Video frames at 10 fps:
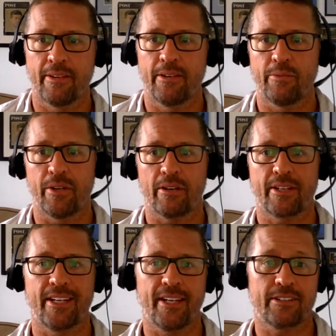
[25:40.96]
We are
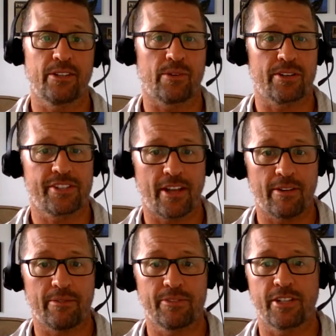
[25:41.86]
connected to
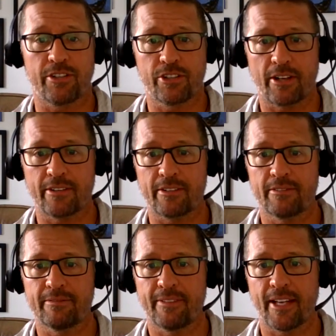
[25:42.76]
ourselves, each other,
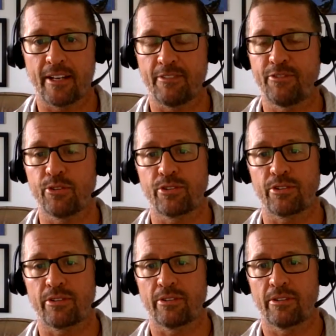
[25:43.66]
and a
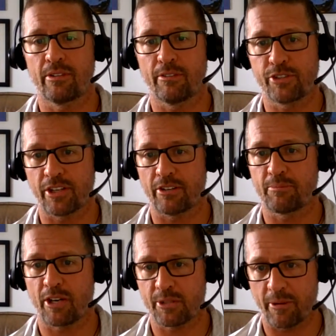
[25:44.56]
future of shared
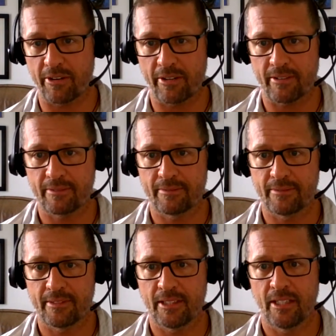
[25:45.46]
prosperity.
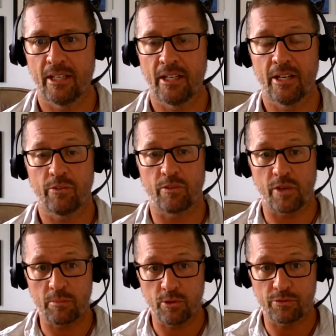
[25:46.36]
When we
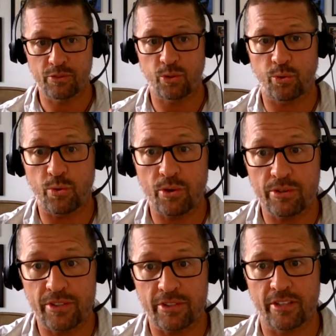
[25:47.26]
move
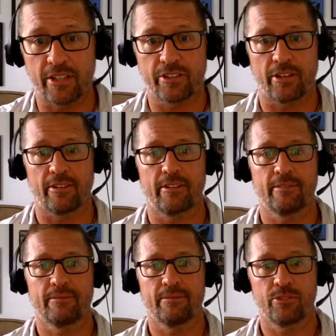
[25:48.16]
towards each other,
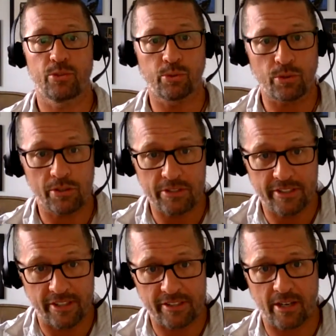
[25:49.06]
towards
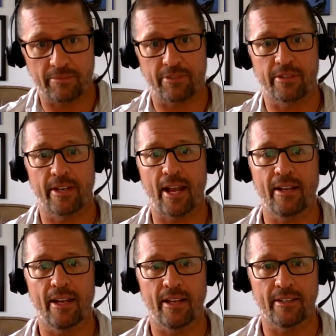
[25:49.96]
discomfort
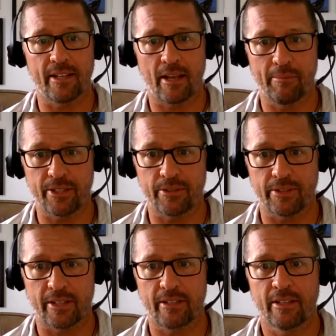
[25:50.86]
and
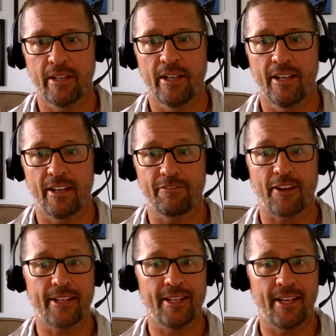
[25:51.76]
ambiguity, and
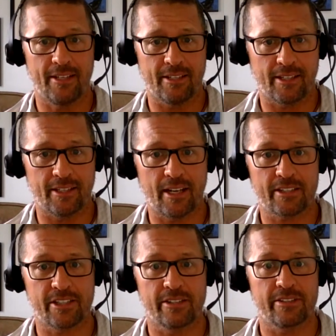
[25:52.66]
find the hidden
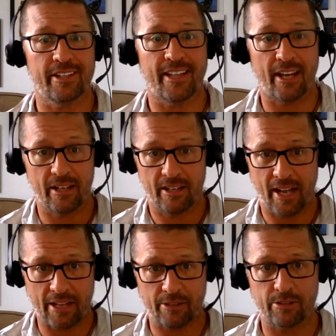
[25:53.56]
connections and the
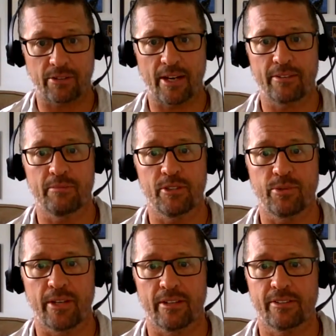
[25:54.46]
hallowed ground
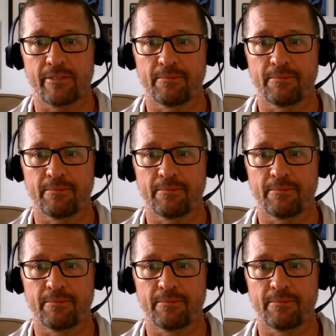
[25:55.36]
between us,